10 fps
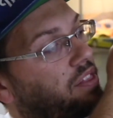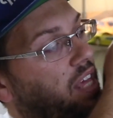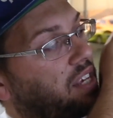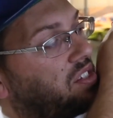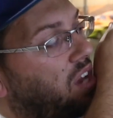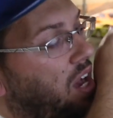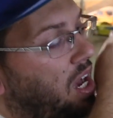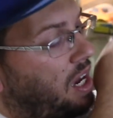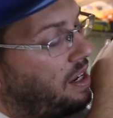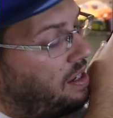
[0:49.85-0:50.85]
thanks
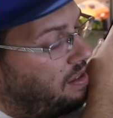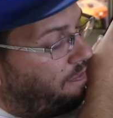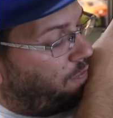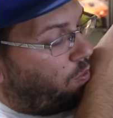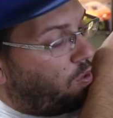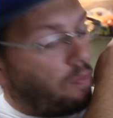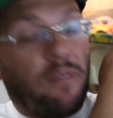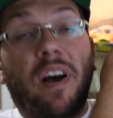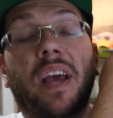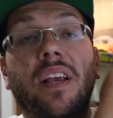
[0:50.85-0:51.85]
God for
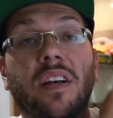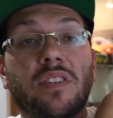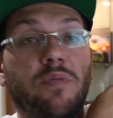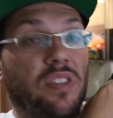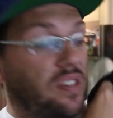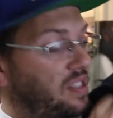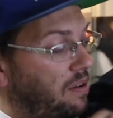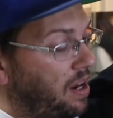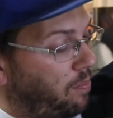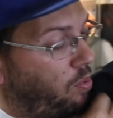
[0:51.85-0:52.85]
providing us with the
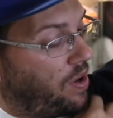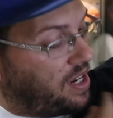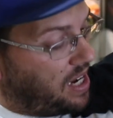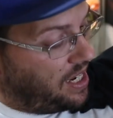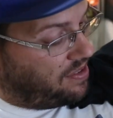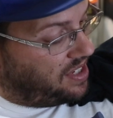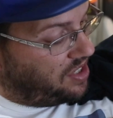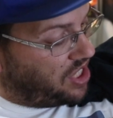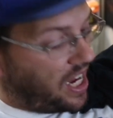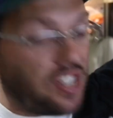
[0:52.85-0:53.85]
direct port nitrous
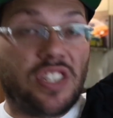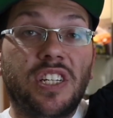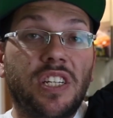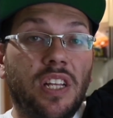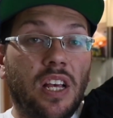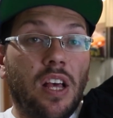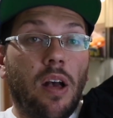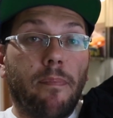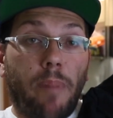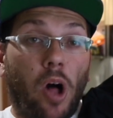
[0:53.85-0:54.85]
injection,
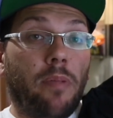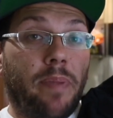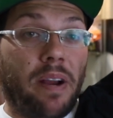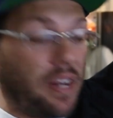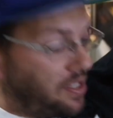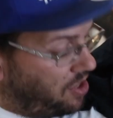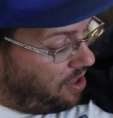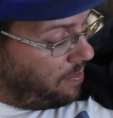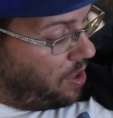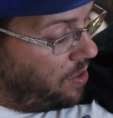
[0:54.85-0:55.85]
ball bearing
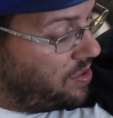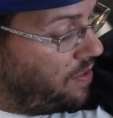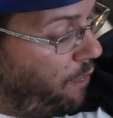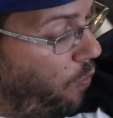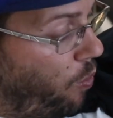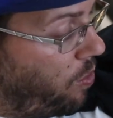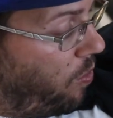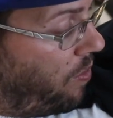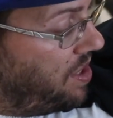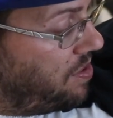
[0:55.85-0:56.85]
turbos,
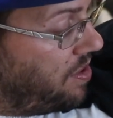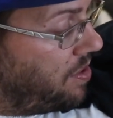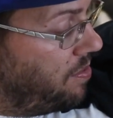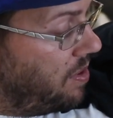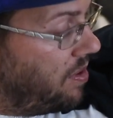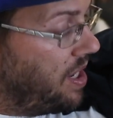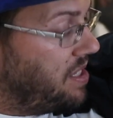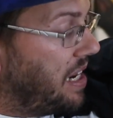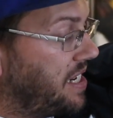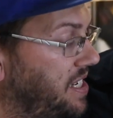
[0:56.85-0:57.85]
4-core intercooler,
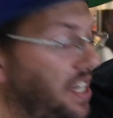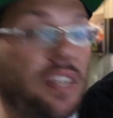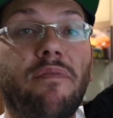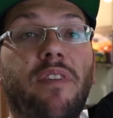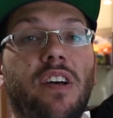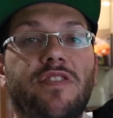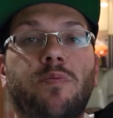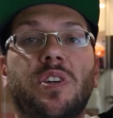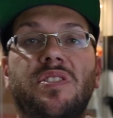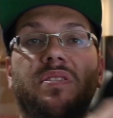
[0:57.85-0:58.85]
and titanium valve
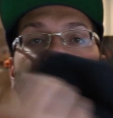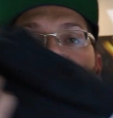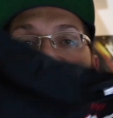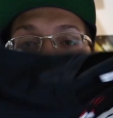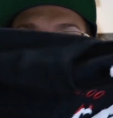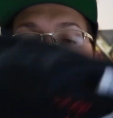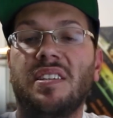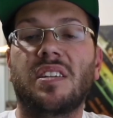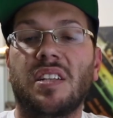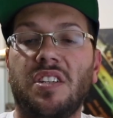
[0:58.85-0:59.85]
spring. So this is
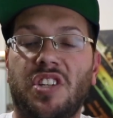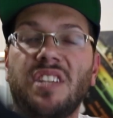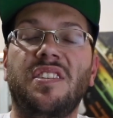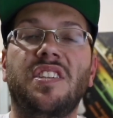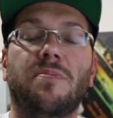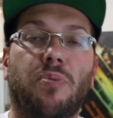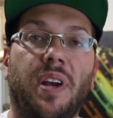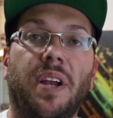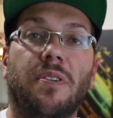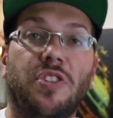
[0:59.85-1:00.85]
basically Jesse's
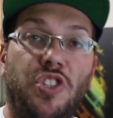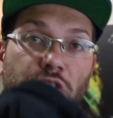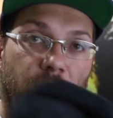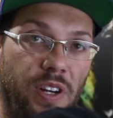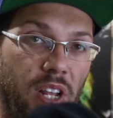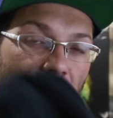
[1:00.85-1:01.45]
Prayer shirt.